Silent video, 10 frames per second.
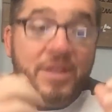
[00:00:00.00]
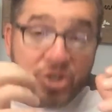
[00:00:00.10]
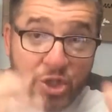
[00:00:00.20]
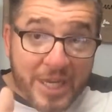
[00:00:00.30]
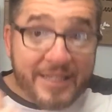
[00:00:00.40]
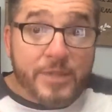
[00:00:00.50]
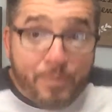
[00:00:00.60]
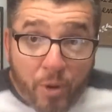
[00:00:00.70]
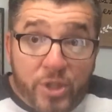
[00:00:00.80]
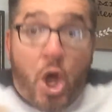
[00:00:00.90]
Jesus
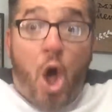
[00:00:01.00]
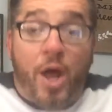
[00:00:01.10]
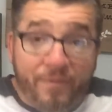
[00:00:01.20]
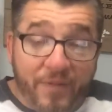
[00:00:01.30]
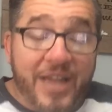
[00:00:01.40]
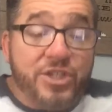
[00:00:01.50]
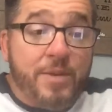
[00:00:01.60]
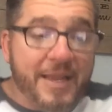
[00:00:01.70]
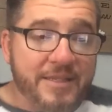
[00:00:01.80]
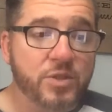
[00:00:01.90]
puts on flesh
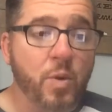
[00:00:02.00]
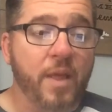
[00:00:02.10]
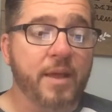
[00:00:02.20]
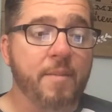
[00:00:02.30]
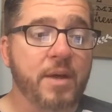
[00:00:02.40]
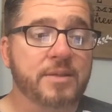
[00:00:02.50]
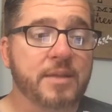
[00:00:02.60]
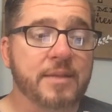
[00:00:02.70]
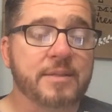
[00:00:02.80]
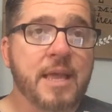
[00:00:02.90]
and makes his dwelling
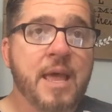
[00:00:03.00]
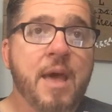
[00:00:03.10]
amongst us.